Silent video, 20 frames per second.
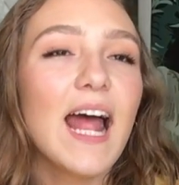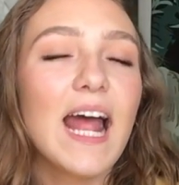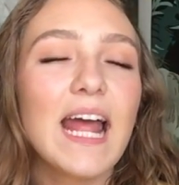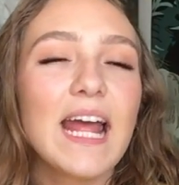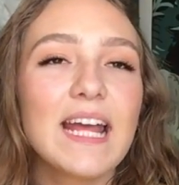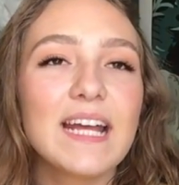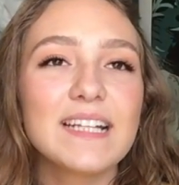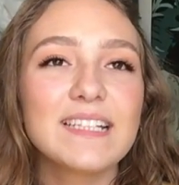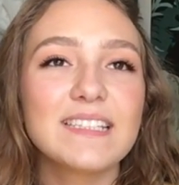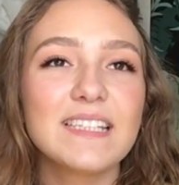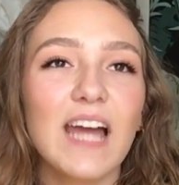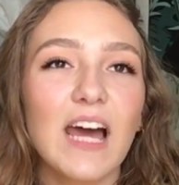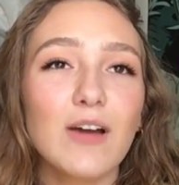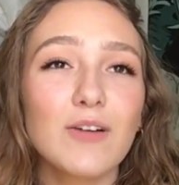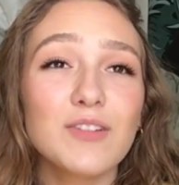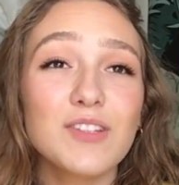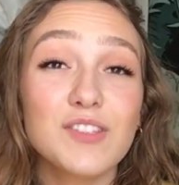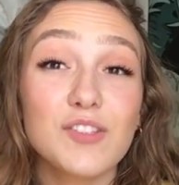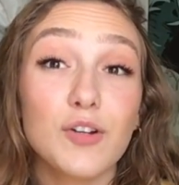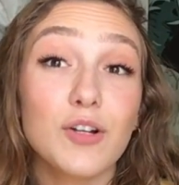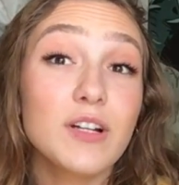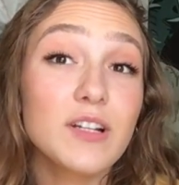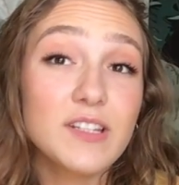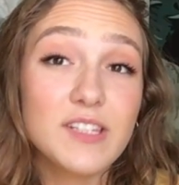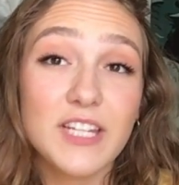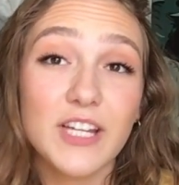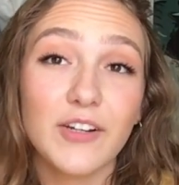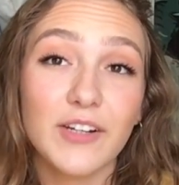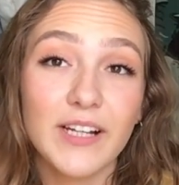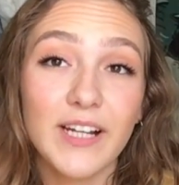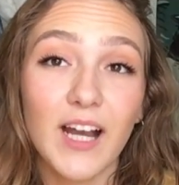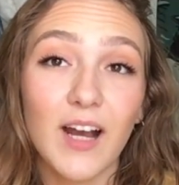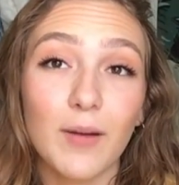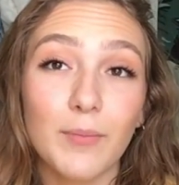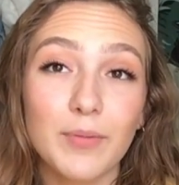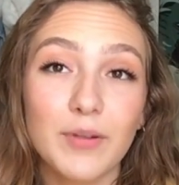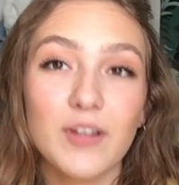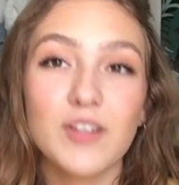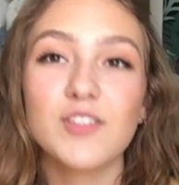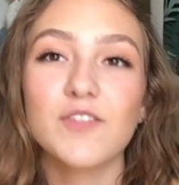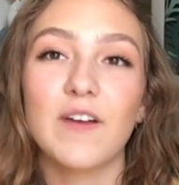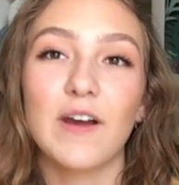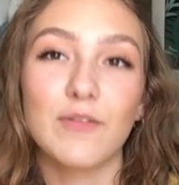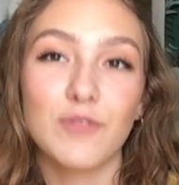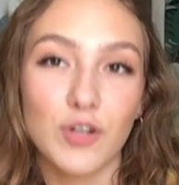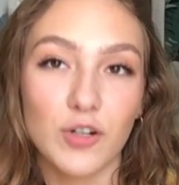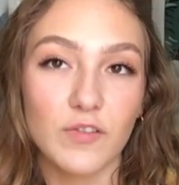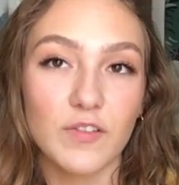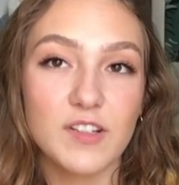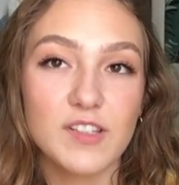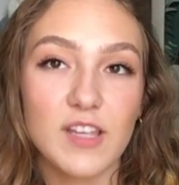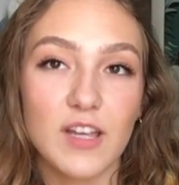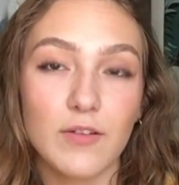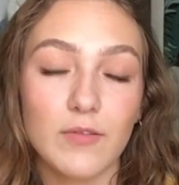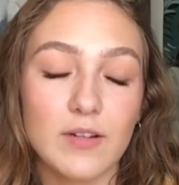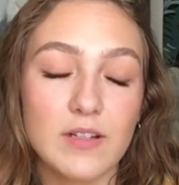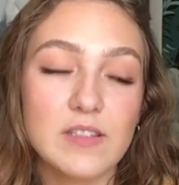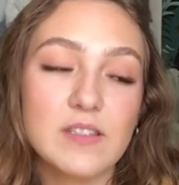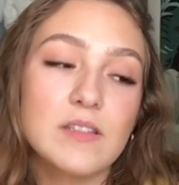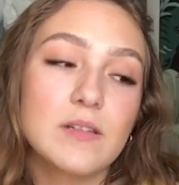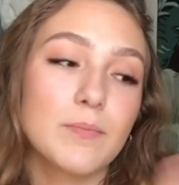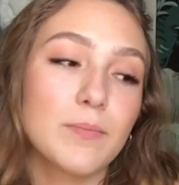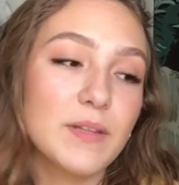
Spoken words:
And I started tearing up because of how nervous I was.